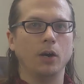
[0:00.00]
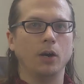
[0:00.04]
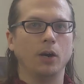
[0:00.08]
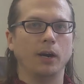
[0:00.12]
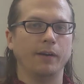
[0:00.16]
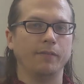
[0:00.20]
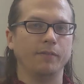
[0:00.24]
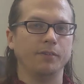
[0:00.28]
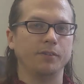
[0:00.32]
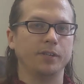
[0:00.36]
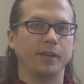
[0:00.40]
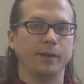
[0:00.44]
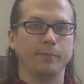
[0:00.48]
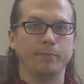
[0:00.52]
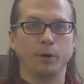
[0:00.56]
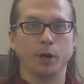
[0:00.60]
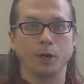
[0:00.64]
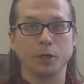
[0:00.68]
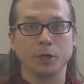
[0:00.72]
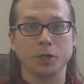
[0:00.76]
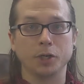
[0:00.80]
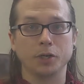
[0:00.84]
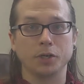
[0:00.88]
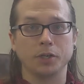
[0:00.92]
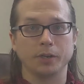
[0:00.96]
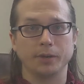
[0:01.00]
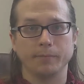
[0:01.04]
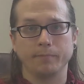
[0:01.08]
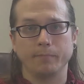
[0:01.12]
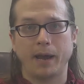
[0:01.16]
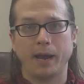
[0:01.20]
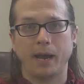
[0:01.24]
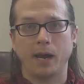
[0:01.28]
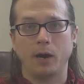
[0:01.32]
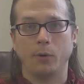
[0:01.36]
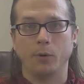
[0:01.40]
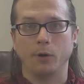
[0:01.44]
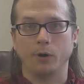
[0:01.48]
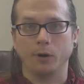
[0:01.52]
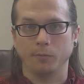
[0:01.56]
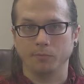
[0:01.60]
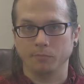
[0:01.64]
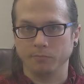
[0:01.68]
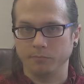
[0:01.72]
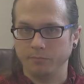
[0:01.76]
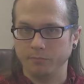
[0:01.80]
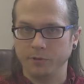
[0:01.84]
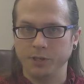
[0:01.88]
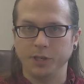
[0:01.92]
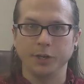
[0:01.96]
or have the same purchasing power
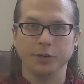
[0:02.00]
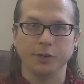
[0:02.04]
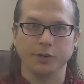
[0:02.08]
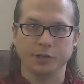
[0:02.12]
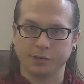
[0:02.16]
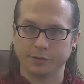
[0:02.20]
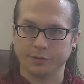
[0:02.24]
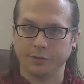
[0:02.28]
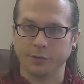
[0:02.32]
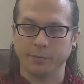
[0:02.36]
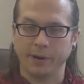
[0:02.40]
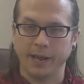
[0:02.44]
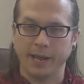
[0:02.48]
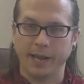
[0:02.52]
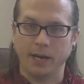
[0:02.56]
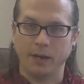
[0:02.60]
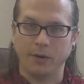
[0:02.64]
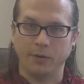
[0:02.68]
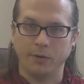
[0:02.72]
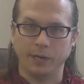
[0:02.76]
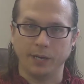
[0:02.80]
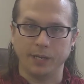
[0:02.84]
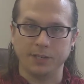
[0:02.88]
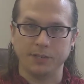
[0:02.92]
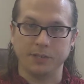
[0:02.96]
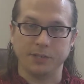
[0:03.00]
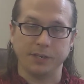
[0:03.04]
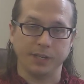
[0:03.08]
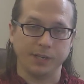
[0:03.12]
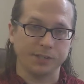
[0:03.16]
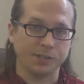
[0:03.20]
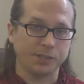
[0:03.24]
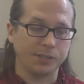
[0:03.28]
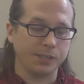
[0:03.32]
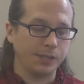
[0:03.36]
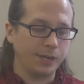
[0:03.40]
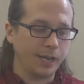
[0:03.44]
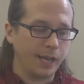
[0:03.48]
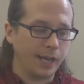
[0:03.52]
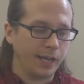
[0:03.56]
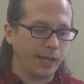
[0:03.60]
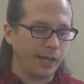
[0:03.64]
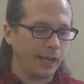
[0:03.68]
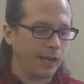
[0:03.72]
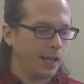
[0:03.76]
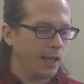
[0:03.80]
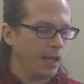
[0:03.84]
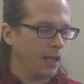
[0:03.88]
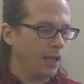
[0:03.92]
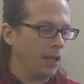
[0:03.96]
years from now as it does
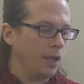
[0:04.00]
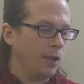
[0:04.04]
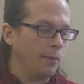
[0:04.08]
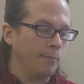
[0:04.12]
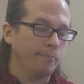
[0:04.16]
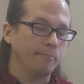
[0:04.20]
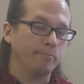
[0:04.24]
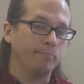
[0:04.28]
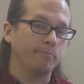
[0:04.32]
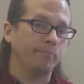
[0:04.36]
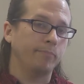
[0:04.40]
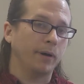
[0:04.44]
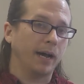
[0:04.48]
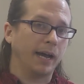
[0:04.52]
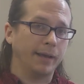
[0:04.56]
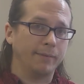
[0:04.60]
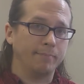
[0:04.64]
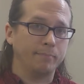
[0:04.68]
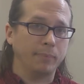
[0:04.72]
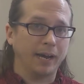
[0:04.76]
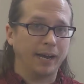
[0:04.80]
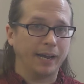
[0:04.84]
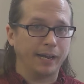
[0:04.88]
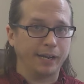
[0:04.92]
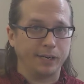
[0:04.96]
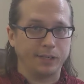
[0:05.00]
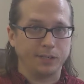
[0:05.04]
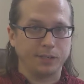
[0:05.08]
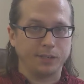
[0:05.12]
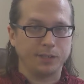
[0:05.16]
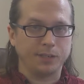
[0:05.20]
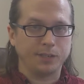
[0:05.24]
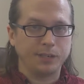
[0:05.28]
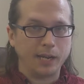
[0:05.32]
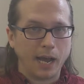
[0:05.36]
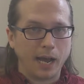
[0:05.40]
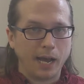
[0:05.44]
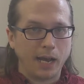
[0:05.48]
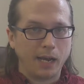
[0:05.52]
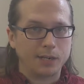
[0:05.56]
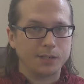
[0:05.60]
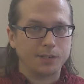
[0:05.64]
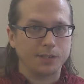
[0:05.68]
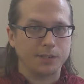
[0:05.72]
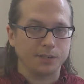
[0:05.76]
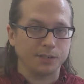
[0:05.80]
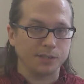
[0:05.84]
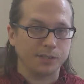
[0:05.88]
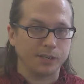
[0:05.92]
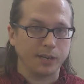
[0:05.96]
today. By buying
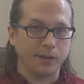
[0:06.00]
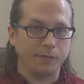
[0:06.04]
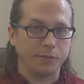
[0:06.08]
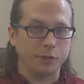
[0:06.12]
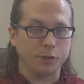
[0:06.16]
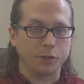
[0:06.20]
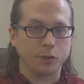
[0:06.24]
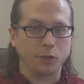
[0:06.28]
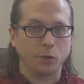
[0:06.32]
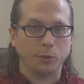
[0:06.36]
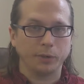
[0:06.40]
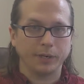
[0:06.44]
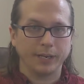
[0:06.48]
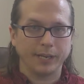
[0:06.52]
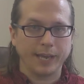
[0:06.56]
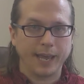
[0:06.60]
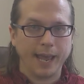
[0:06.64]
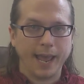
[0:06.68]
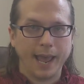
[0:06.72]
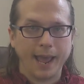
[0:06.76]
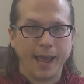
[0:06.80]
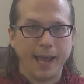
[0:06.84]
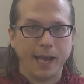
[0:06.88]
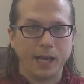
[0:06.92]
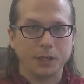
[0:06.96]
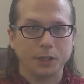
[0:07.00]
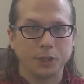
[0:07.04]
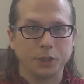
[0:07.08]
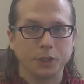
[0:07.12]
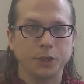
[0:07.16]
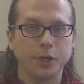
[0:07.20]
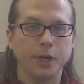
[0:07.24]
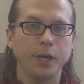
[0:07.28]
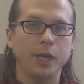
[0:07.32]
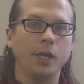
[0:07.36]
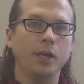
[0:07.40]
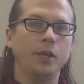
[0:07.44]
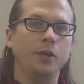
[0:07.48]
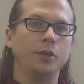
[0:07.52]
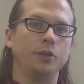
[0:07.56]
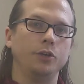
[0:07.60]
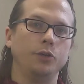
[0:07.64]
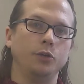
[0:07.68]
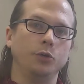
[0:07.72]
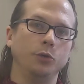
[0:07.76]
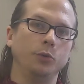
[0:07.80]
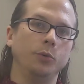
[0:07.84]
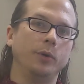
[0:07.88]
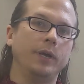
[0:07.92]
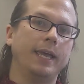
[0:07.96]
stocks instead of just holding cash,
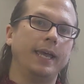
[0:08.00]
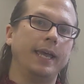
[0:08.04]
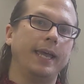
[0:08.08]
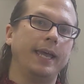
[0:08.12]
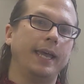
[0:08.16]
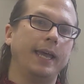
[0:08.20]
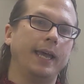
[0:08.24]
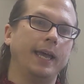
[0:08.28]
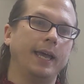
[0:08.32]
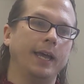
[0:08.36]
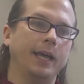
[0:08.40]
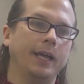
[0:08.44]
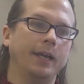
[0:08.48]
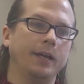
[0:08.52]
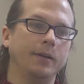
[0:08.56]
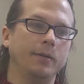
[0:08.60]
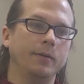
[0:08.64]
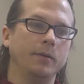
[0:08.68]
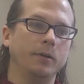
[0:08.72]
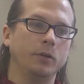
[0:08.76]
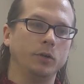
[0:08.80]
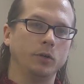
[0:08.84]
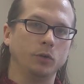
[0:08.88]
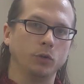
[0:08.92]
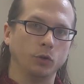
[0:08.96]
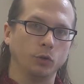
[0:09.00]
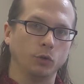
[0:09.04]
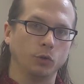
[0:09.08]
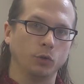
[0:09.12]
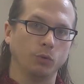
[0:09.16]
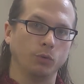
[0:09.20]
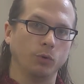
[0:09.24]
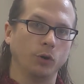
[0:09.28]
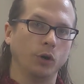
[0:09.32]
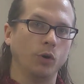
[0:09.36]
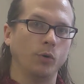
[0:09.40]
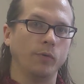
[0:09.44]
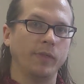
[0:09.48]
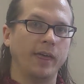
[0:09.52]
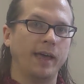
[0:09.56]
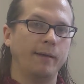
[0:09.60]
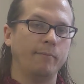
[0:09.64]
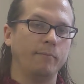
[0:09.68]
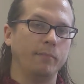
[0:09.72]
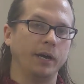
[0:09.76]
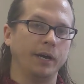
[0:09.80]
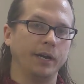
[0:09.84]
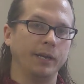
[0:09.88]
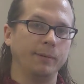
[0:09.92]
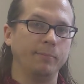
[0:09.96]
you can grow
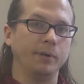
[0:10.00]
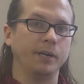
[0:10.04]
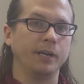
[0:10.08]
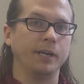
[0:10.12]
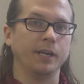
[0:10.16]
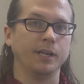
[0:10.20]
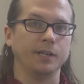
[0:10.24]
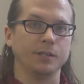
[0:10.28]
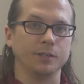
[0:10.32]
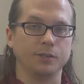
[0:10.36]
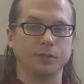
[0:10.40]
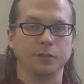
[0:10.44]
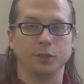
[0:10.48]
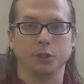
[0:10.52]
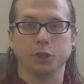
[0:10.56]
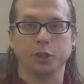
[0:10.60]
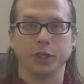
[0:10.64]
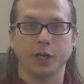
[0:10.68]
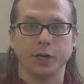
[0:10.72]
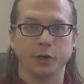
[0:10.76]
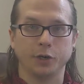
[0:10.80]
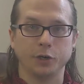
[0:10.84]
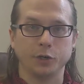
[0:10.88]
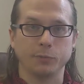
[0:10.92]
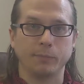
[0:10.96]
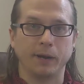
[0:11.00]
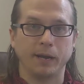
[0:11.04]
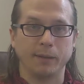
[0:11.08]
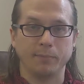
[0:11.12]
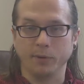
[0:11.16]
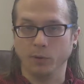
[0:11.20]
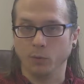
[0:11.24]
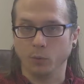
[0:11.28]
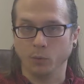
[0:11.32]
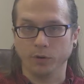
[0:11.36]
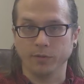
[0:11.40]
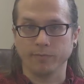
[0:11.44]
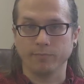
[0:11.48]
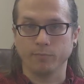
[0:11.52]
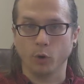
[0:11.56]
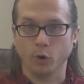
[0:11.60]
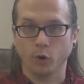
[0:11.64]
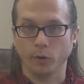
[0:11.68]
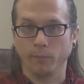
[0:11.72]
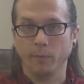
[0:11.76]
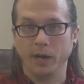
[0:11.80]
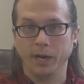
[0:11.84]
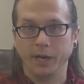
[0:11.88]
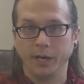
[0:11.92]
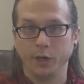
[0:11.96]
that money because the shares might be worth
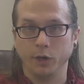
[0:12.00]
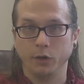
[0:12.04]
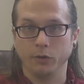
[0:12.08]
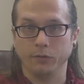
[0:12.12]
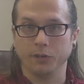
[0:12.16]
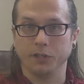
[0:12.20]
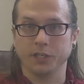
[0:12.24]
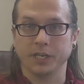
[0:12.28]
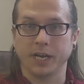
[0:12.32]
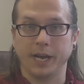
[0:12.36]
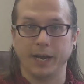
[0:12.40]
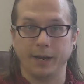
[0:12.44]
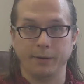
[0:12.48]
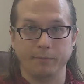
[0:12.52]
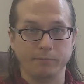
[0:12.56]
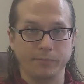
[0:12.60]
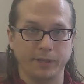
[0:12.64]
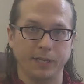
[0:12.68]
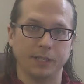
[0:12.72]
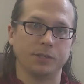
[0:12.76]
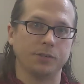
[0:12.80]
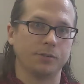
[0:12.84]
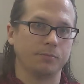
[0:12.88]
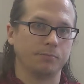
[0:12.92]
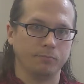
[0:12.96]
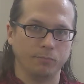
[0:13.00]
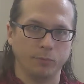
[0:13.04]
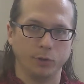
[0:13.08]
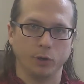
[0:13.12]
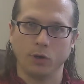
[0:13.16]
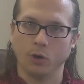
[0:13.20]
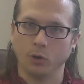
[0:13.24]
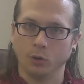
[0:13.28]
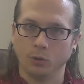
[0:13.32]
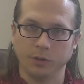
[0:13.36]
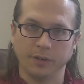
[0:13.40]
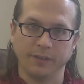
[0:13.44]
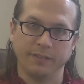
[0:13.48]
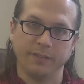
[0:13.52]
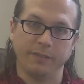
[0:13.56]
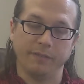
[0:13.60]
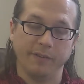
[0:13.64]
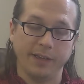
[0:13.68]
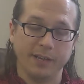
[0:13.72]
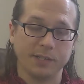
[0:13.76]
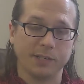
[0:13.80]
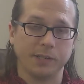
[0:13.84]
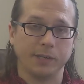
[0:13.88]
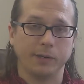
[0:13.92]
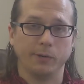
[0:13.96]
more money over time. That's the goal of
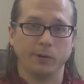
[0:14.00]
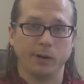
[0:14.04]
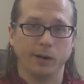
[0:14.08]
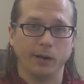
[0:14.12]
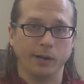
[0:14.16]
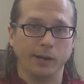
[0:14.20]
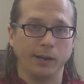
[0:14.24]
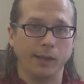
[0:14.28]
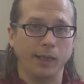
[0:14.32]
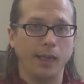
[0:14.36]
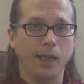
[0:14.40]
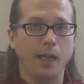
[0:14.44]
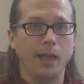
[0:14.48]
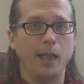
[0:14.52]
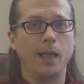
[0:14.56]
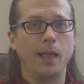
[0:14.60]
investing, right?